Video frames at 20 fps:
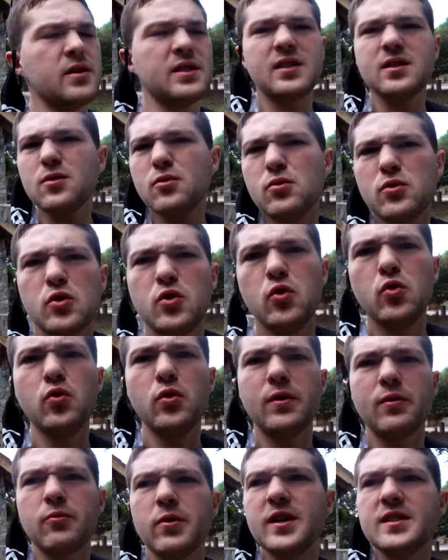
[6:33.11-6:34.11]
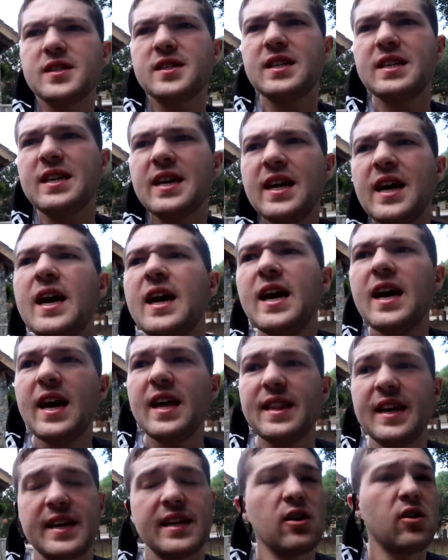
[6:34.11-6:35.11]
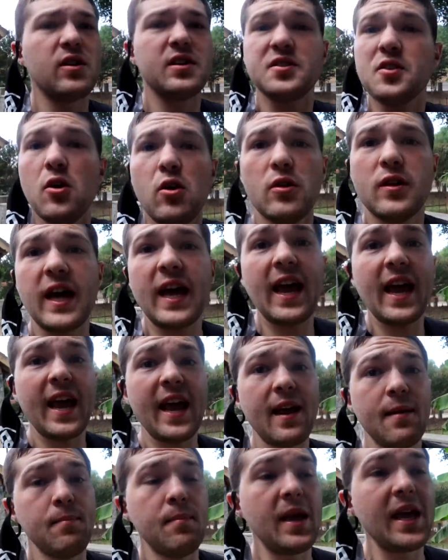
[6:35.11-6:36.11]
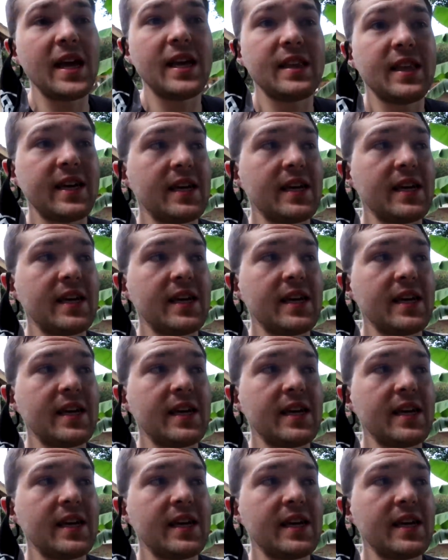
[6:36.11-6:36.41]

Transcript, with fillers: It's so cool and rustic and like, it's all handmade.